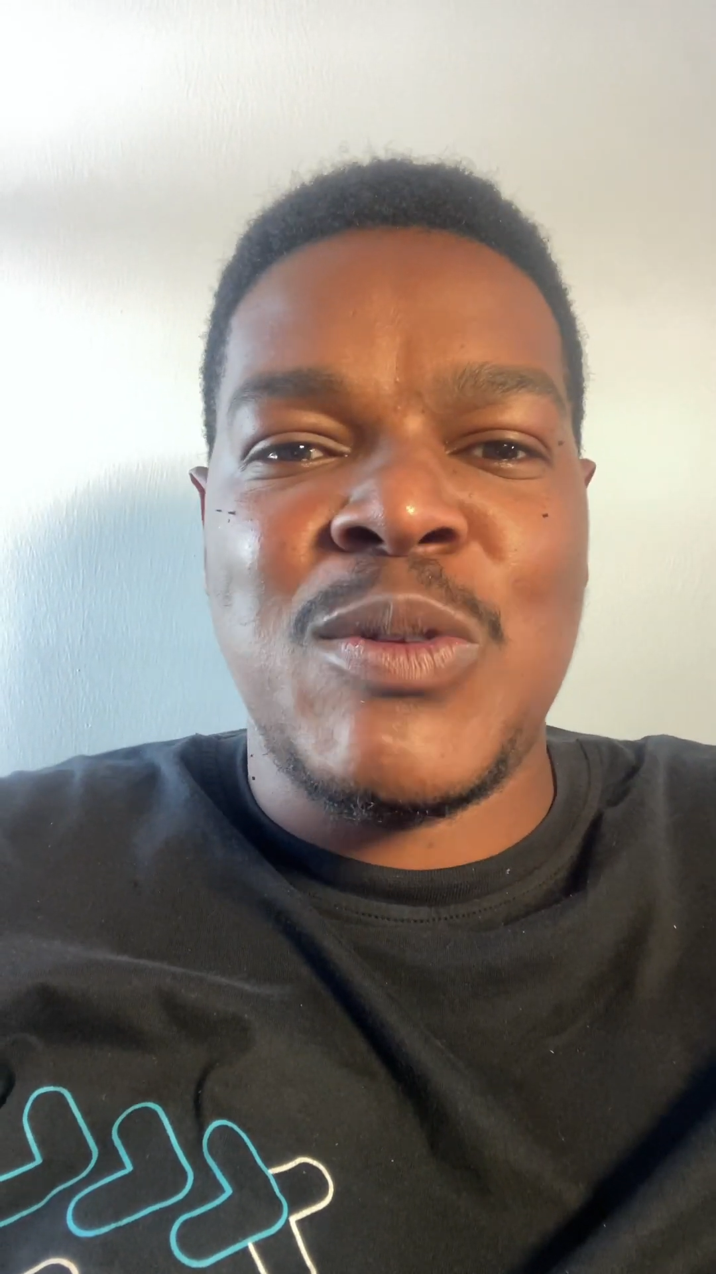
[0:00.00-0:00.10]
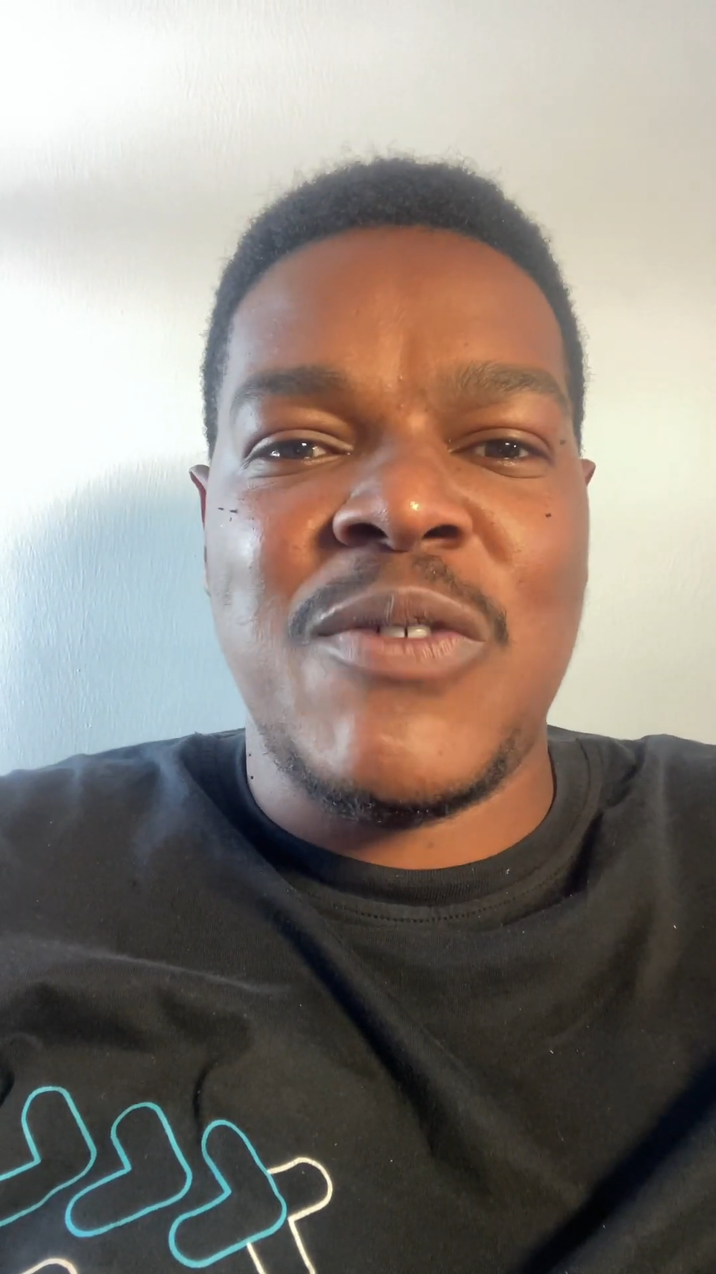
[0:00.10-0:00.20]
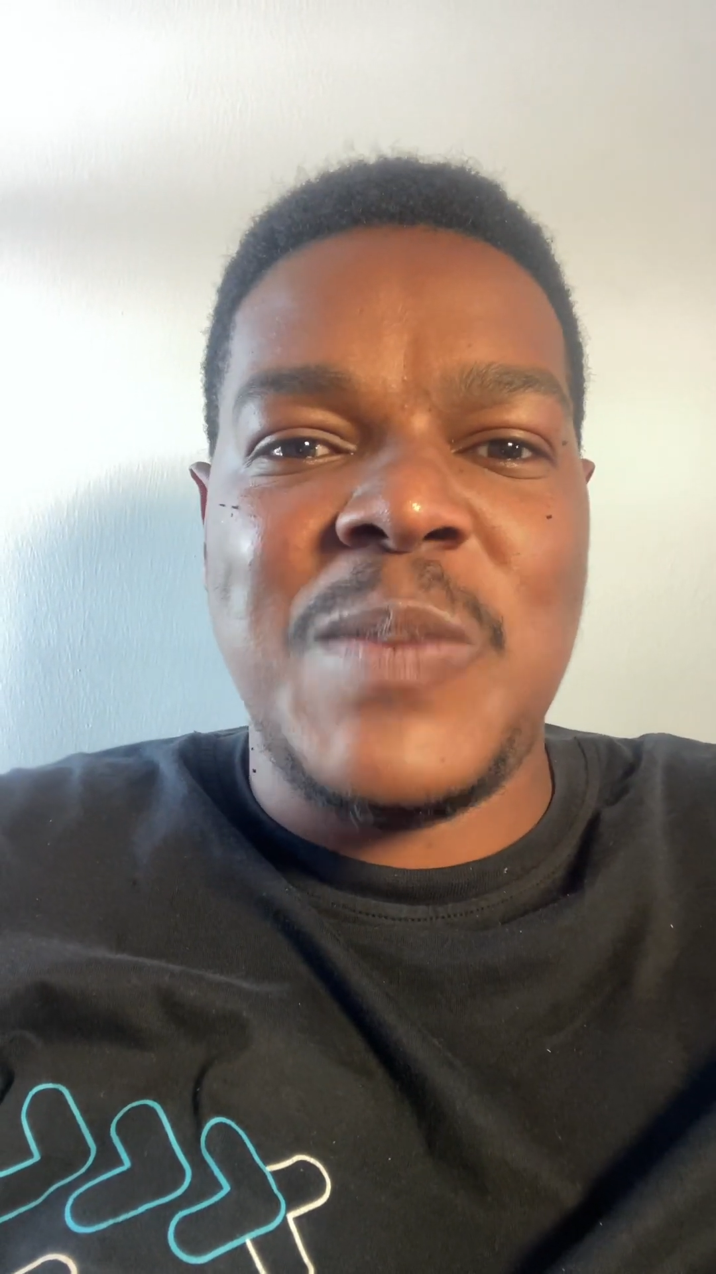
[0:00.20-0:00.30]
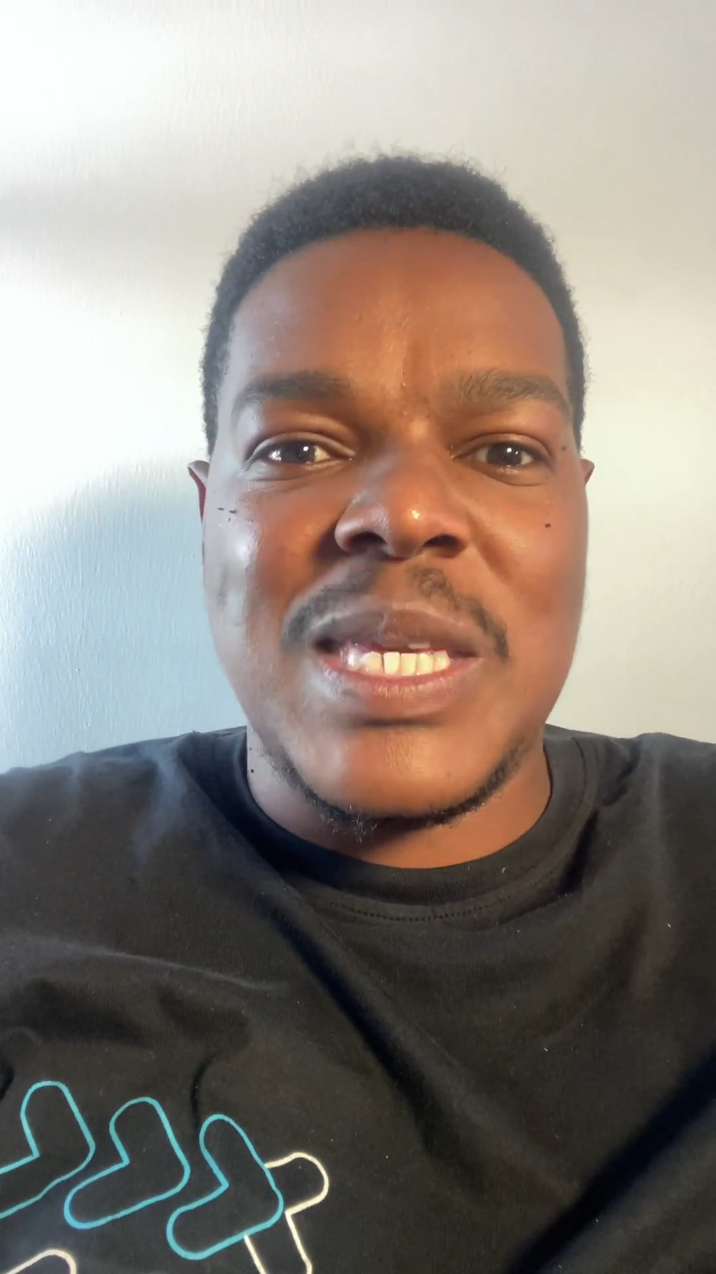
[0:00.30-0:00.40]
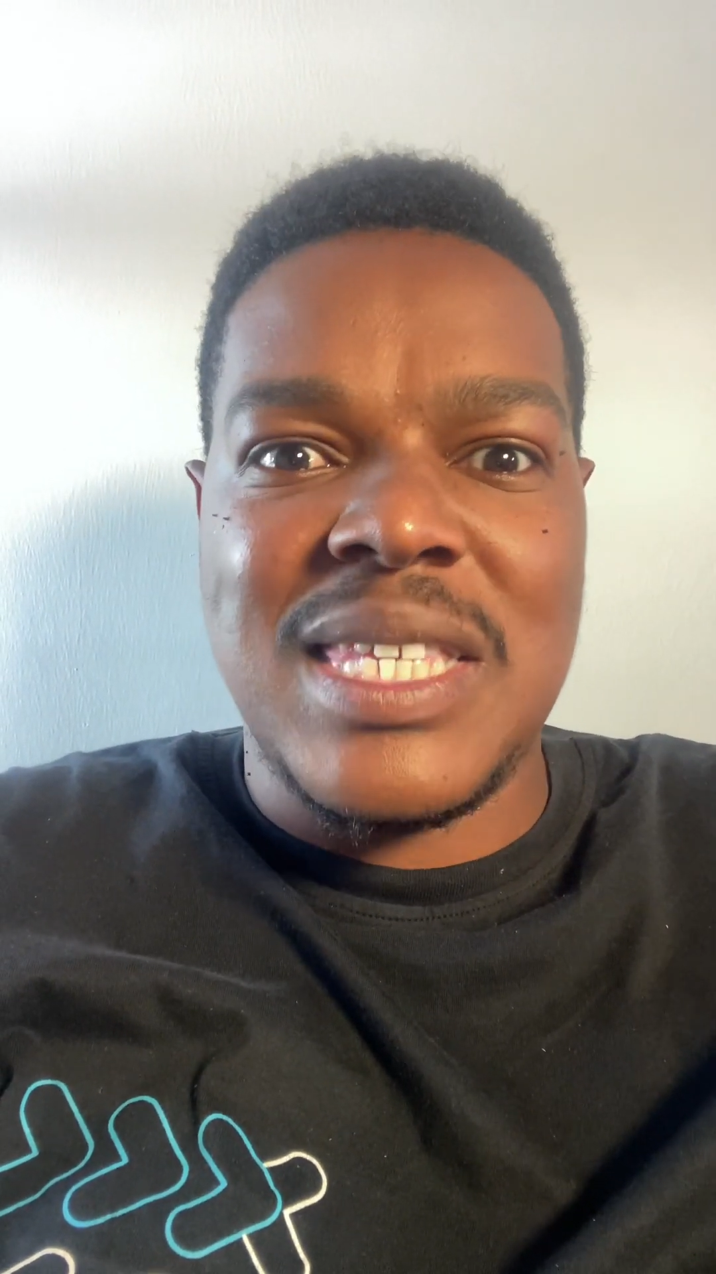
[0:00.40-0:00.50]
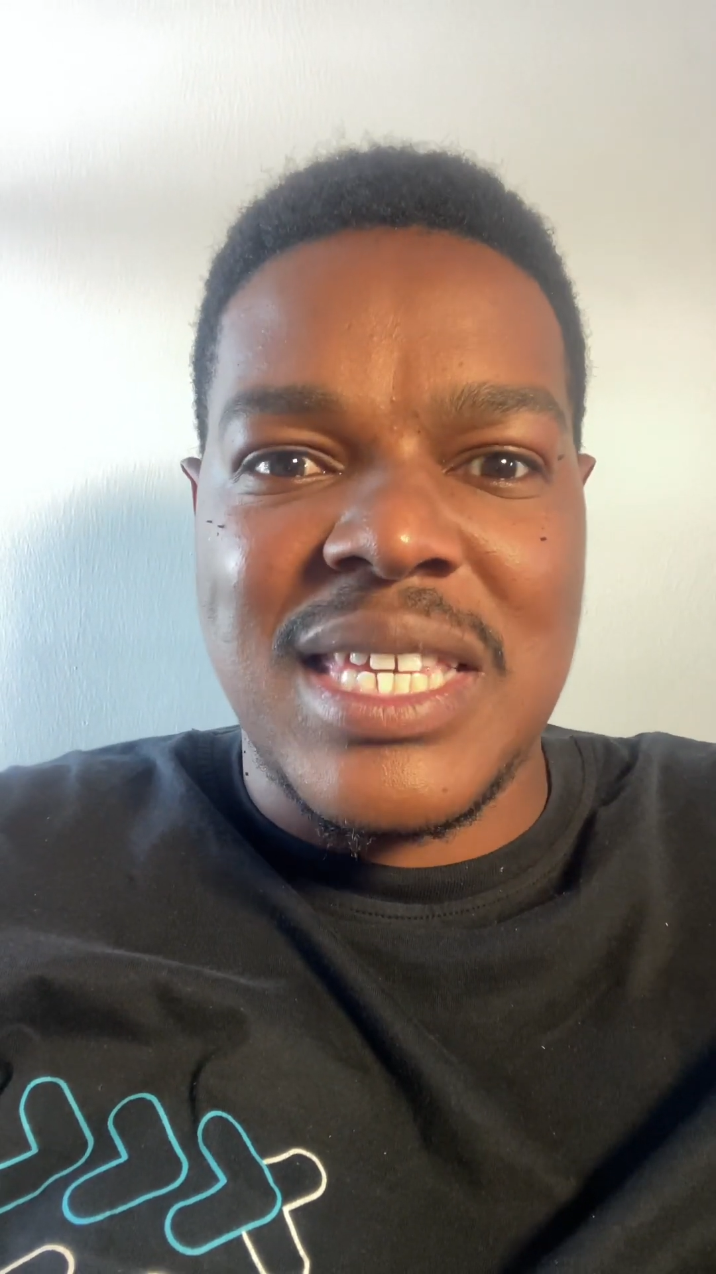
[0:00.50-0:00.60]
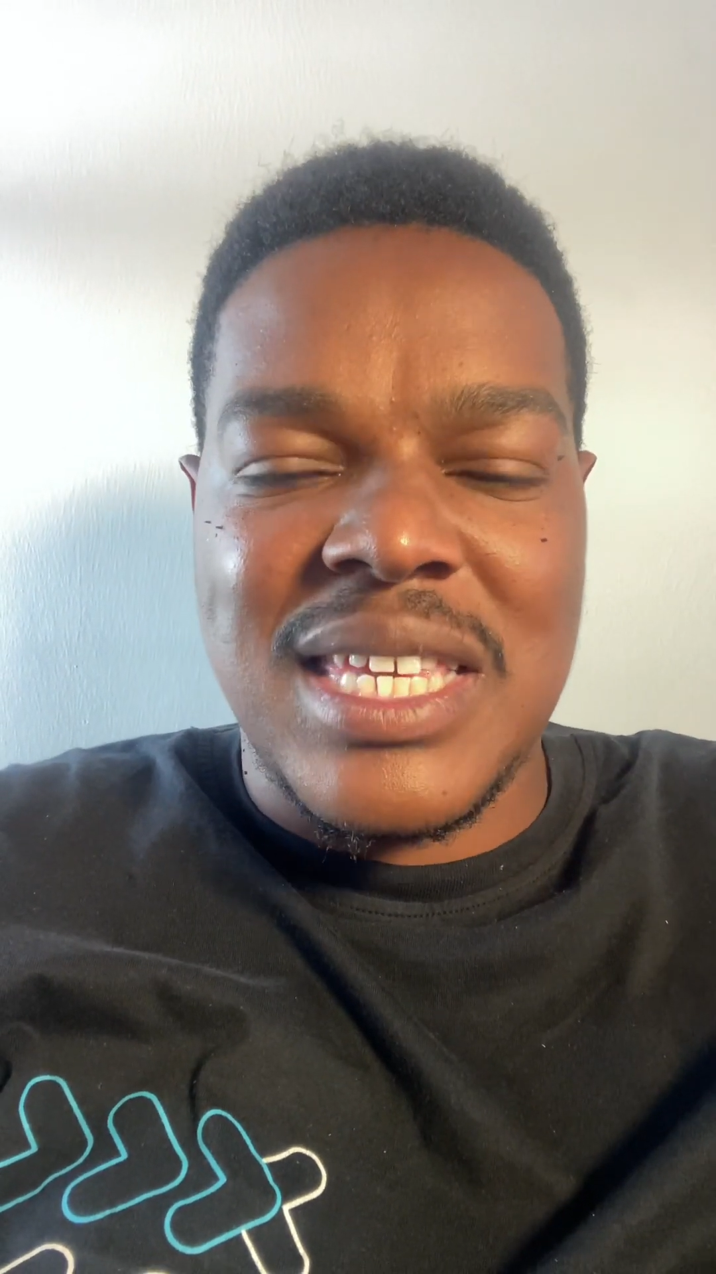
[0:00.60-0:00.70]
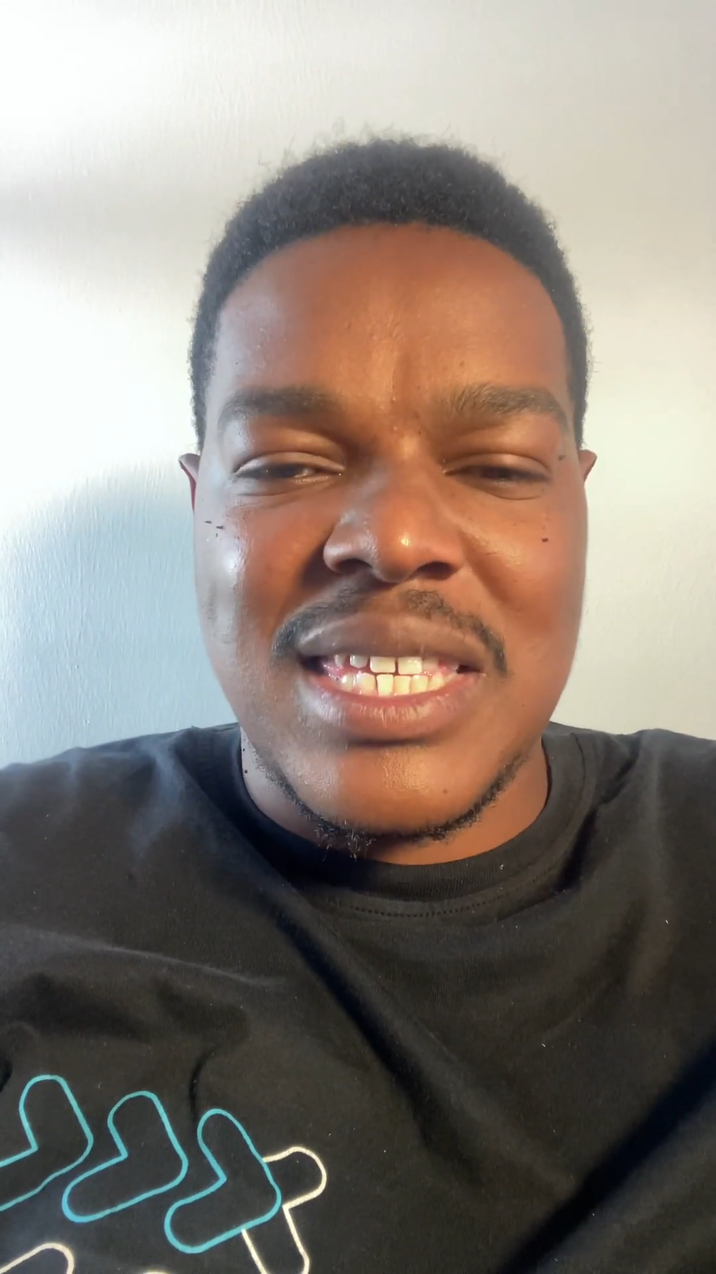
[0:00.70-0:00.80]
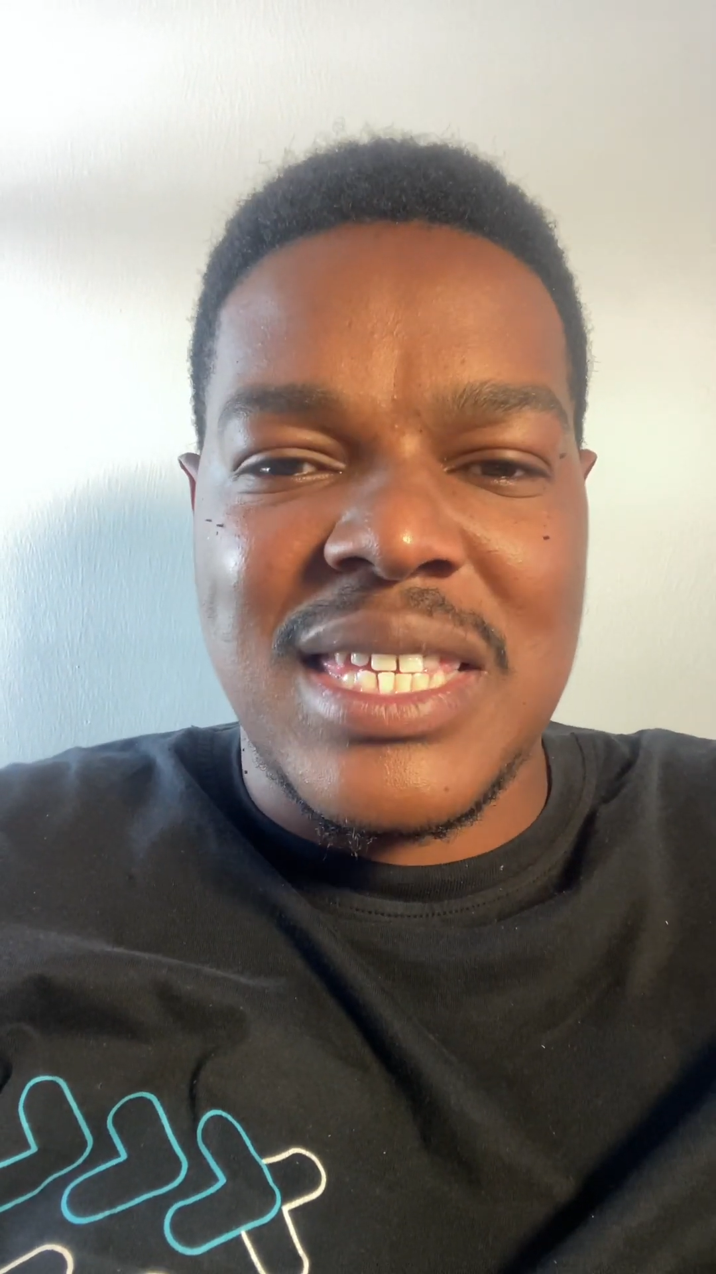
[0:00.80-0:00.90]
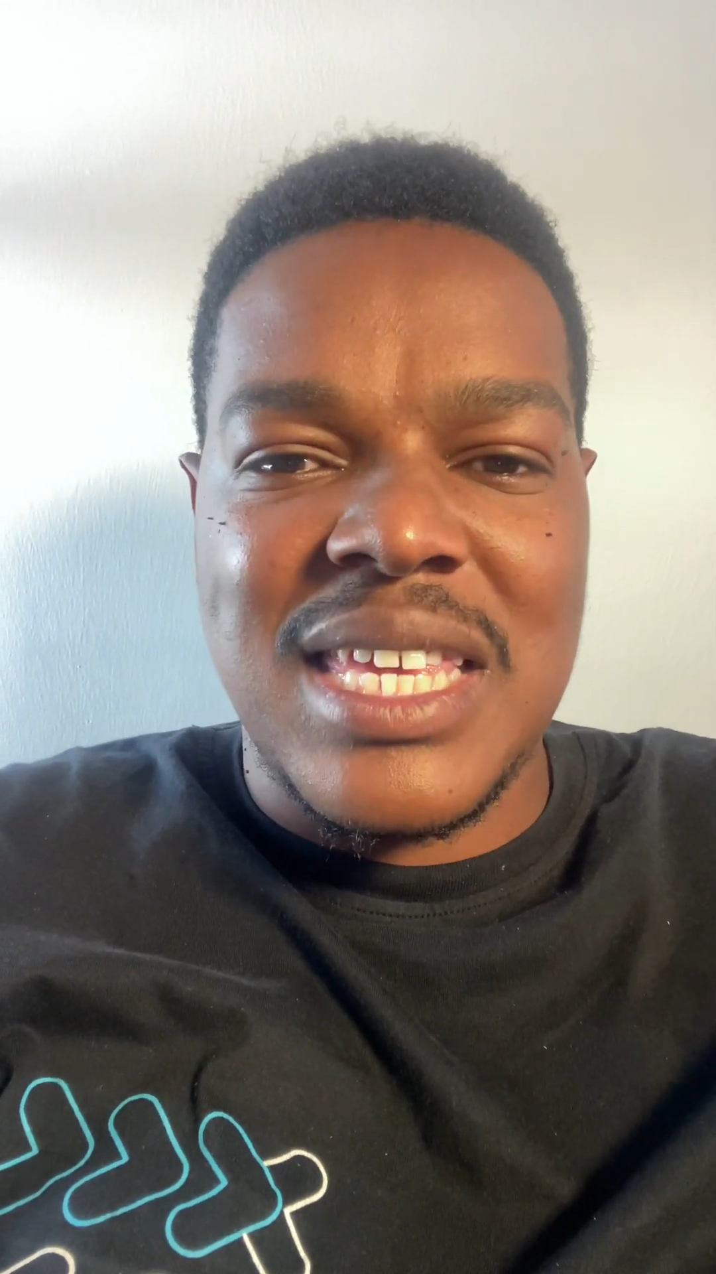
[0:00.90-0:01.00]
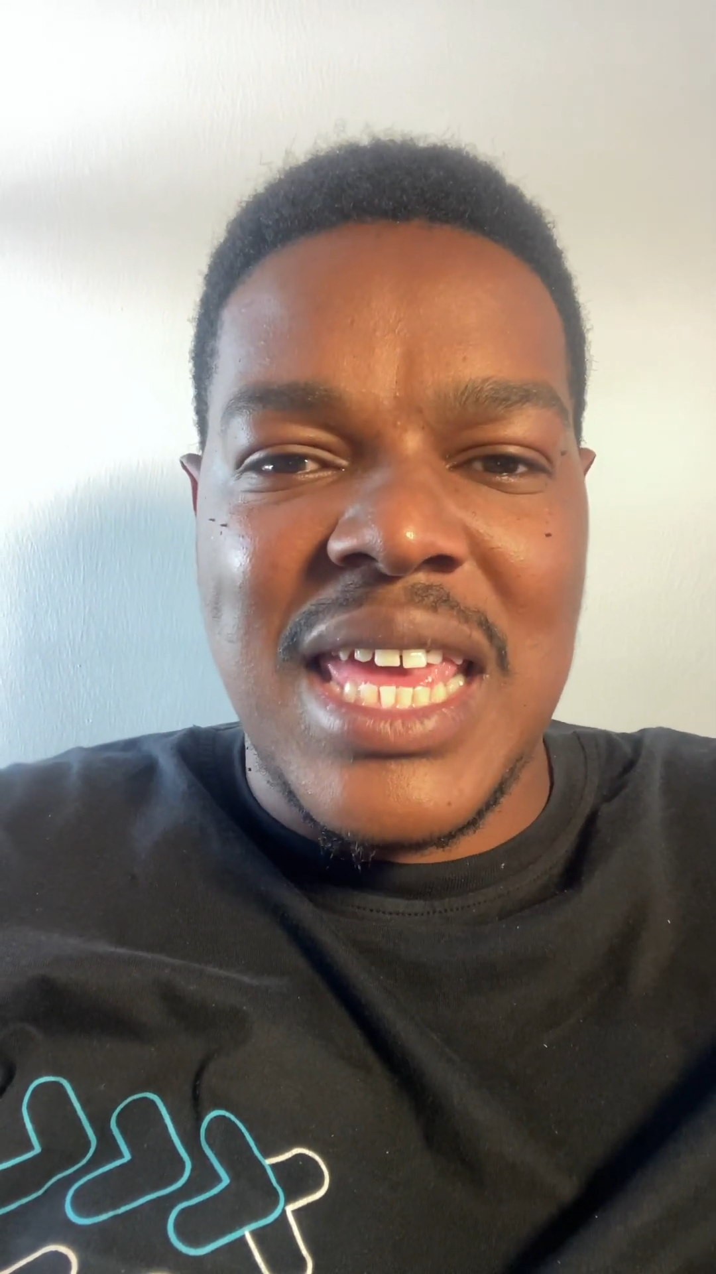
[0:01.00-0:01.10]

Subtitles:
of business